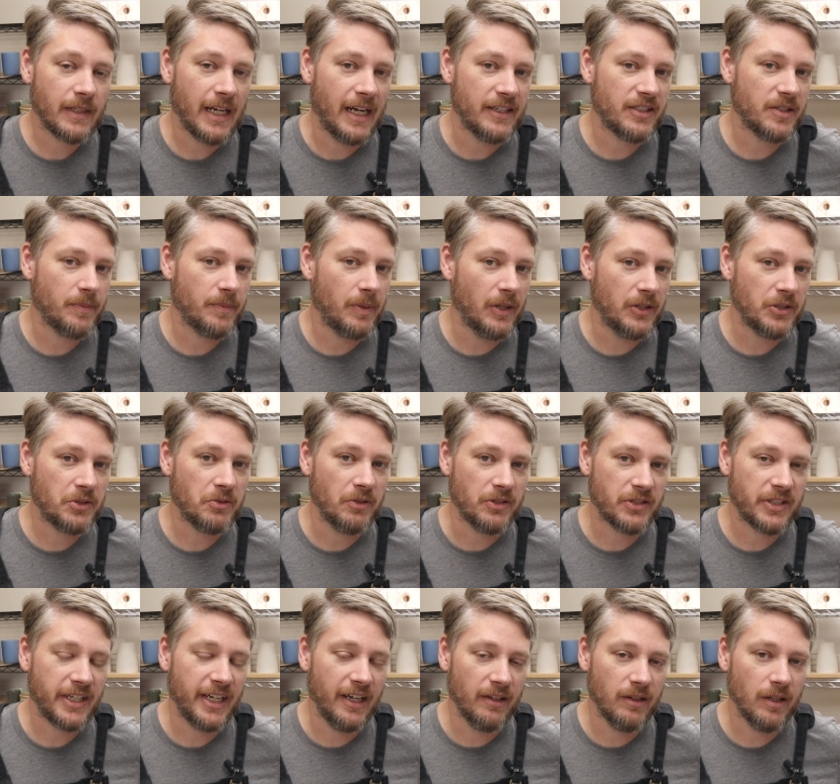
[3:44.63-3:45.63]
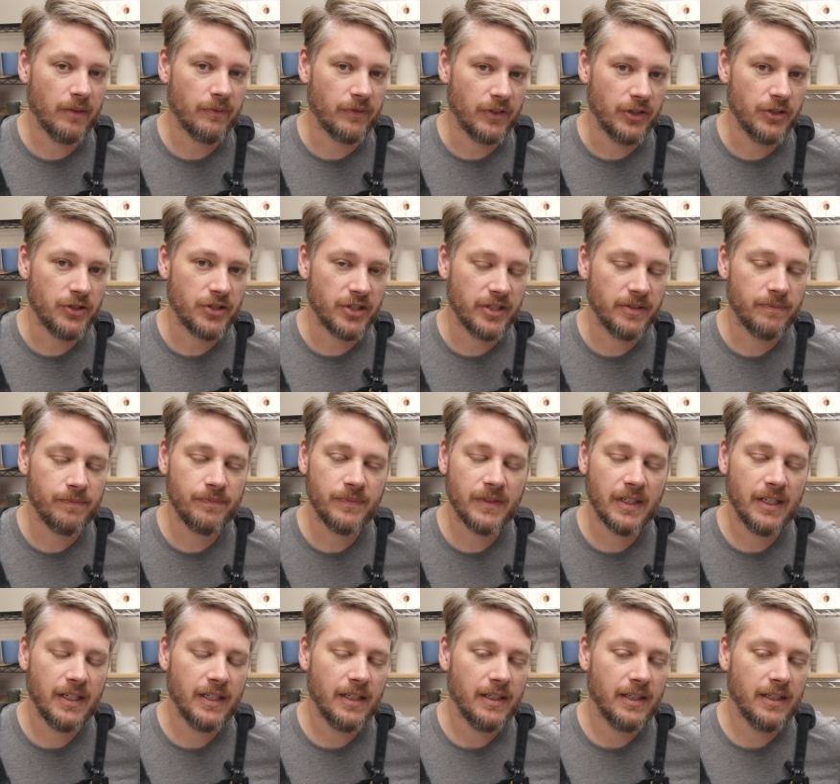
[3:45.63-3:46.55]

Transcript: as opposed to a scaled up version